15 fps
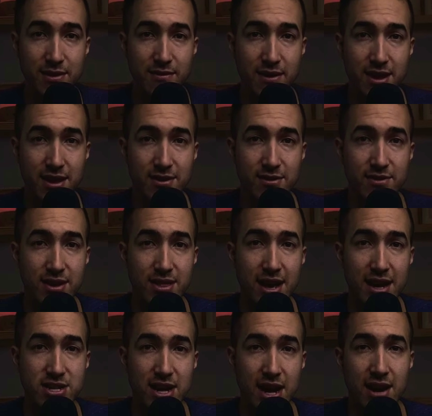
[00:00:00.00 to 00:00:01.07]
videos on
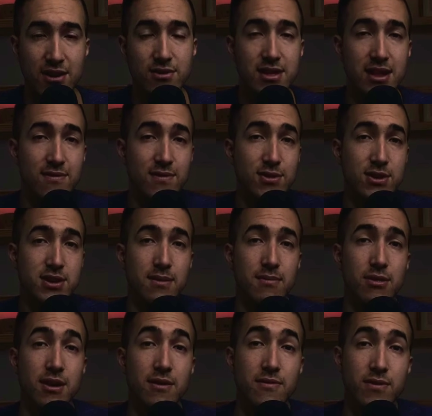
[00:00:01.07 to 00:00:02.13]
that channel. And then if you look up
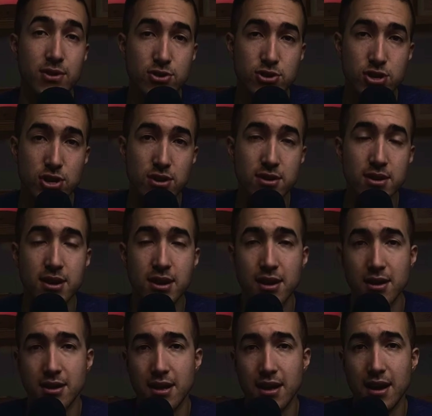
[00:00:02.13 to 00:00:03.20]
The Future,
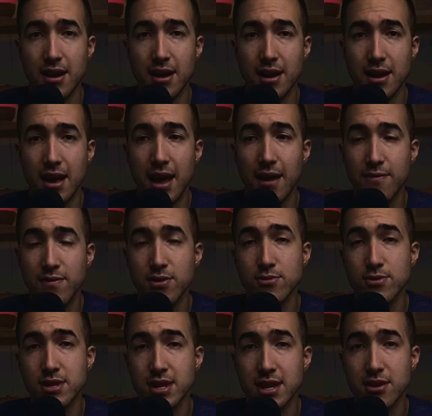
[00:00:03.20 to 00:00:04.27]

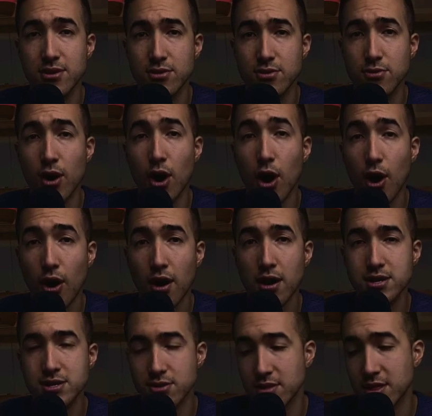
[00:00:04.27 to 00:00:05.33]

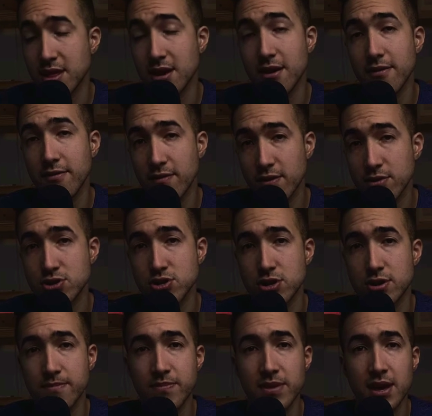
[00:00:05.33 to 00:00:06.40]
FUTUR, so The
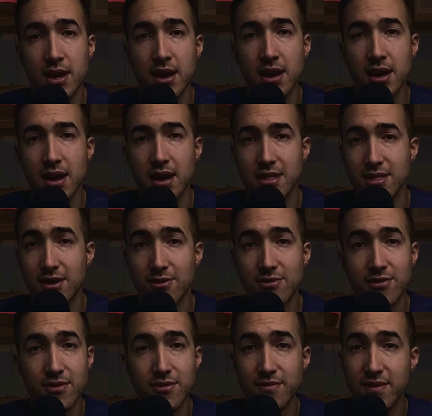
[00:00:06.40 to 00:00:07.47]
Future, those
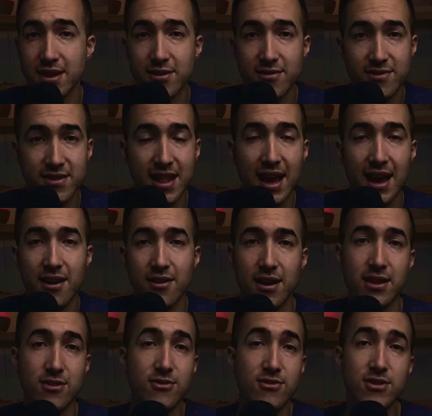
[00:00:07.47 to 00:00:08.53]
are the videos now.
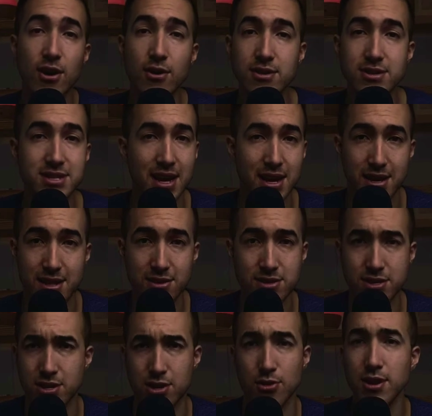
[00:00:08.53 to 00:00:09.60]
And you'll notice, like,
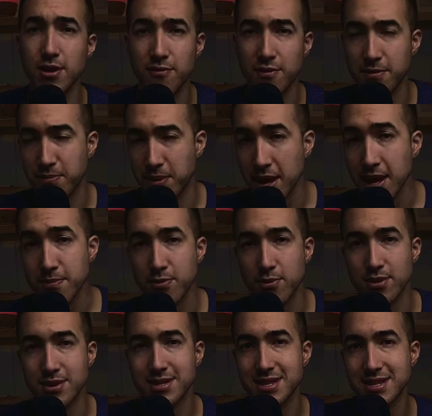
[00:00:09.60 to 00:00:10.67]
that's two different
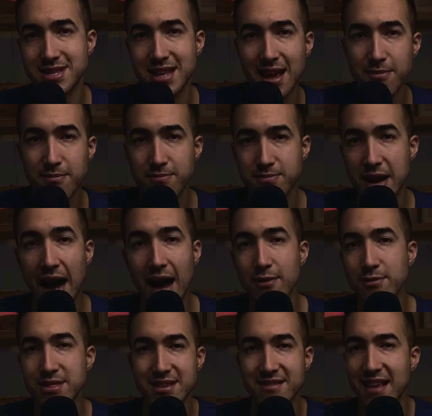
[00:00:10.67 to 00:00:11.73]
people. It's the same guy
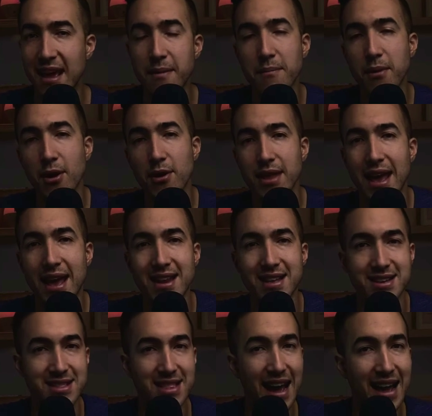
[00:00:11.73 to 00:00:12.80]
with the same bald head
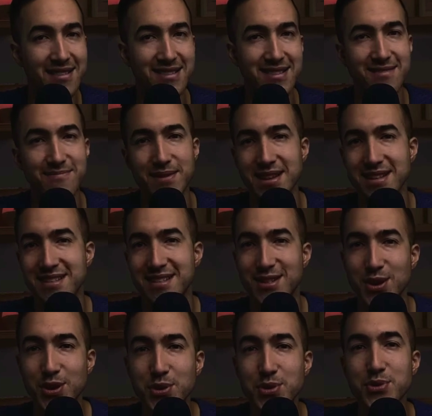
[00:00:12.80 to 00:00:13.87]
and glasses, but it's
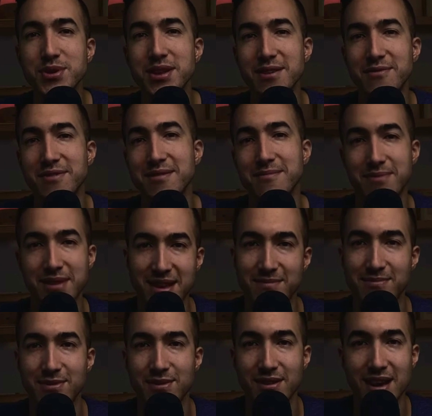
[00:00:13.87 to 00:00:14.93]
two different
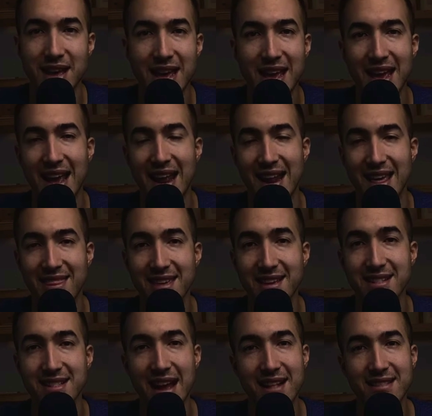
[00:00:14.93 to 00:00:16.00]
people. And I
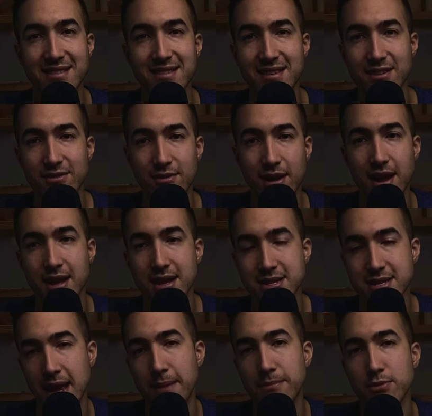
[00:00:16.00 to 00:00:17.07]
think that's a great
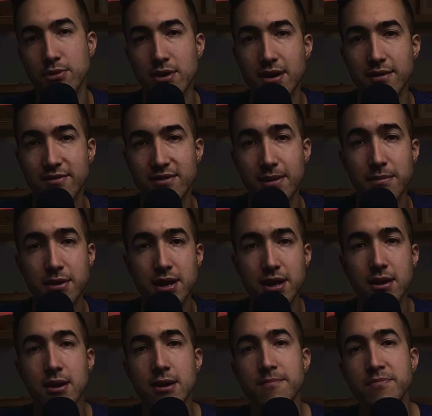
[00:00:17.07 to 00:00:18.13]
example of
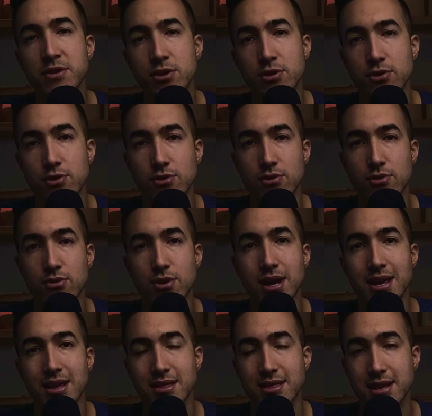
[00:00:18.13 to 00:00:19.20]
somebody who
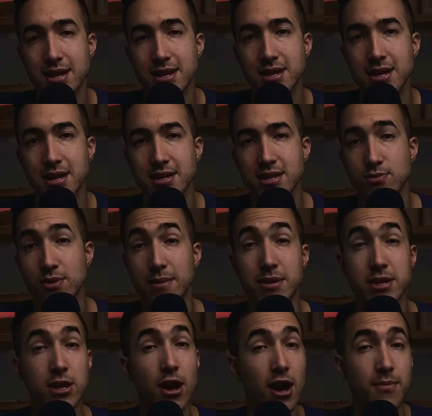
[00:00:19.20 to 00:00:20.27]
leaned into what I'm
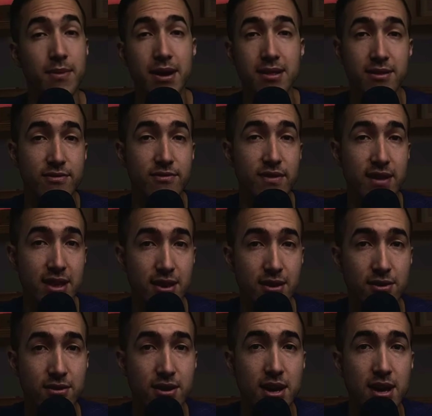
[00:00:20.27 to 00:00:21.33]
going to talk about in this
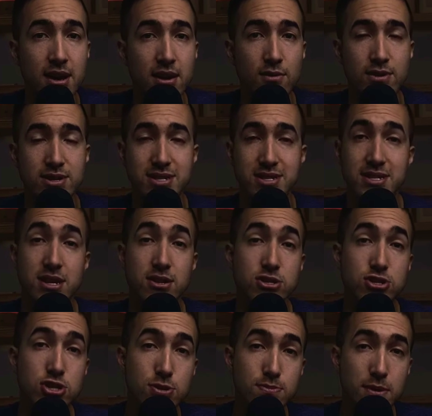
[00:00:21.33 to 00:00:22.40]
video, which is their
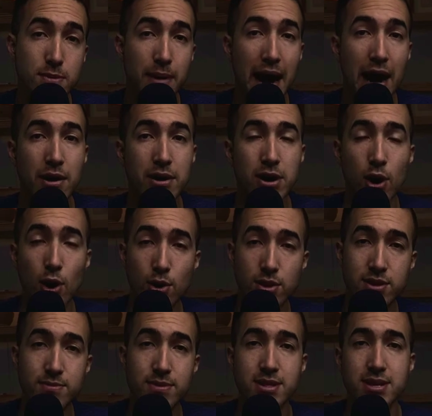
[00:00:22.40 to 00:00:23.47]
superpower,
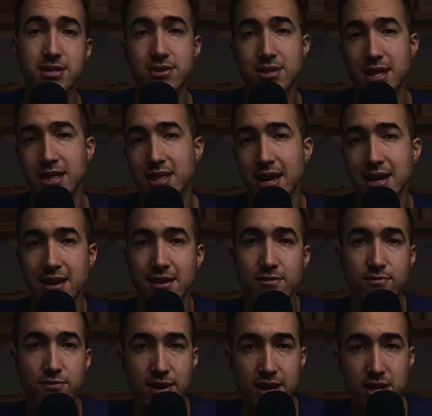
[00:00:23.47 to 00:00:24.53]
ultimately, so that they
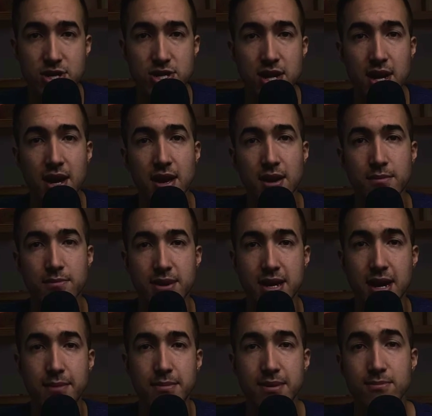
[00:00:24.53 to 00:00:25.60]
can reach
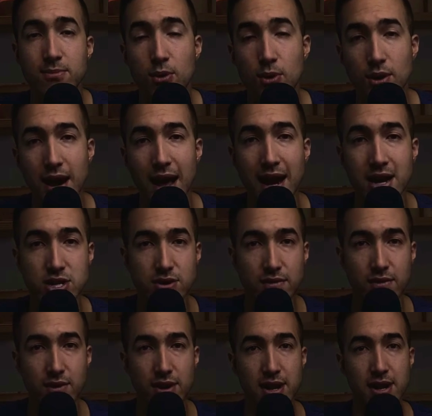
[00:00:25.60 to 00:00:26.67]
becoming more
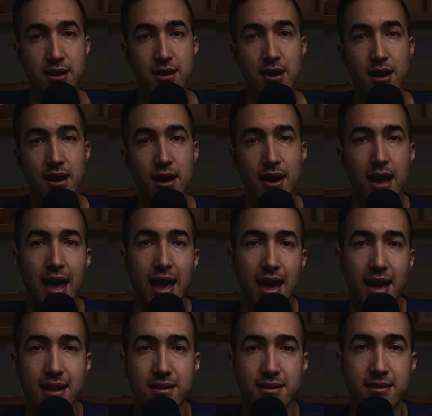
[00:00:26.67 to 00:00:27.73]
extroverted
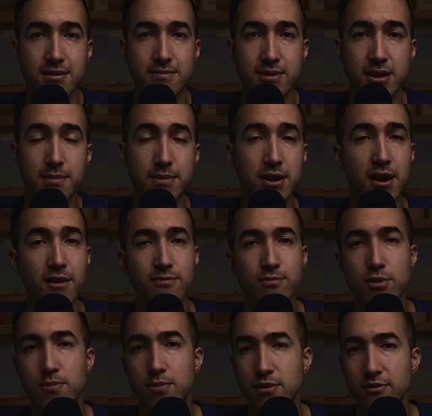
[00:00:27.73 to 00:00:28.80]
and coming off
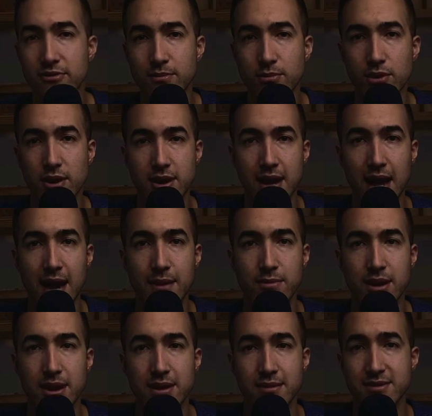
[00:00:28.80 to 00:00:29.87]
more personable on
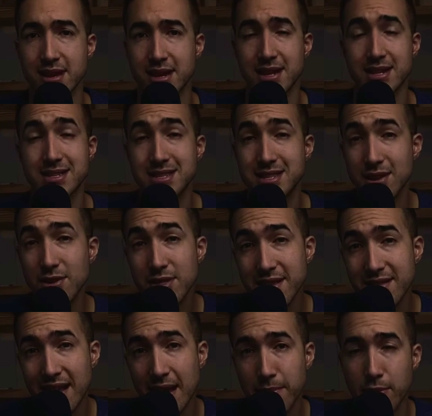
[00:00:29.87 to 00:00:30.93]
camera. And it's like, it's still the
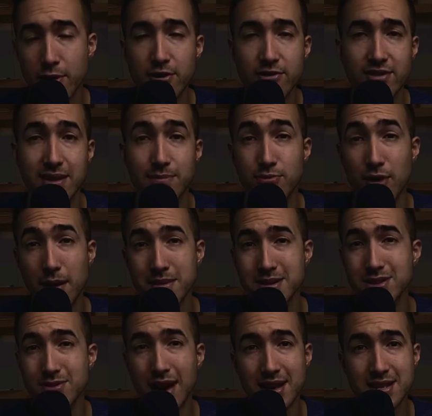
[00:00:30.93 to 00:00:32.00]
same person. He probably
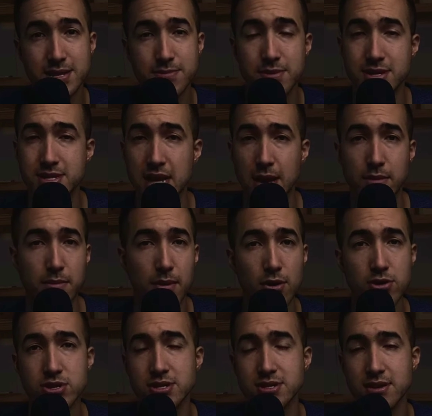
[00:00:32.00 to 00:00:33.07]
still has some of the same
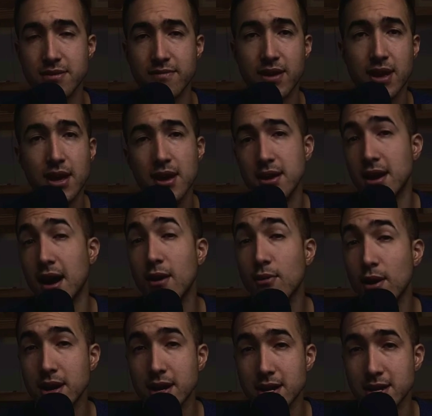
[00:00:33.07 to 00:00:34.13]
emotions of not
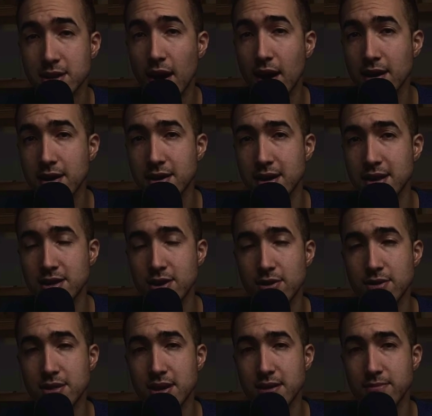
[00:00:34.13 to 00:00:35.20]
wanting to talk
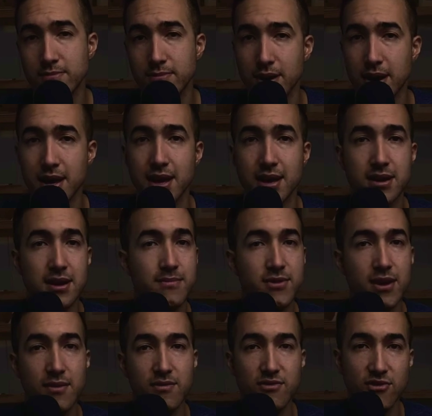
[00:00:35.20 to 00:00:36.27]
internally, but it comes
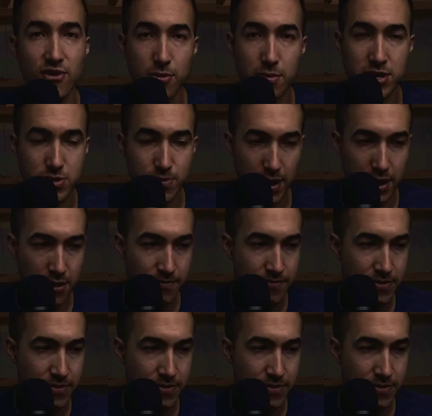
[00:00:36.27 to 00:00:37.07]
off so much better.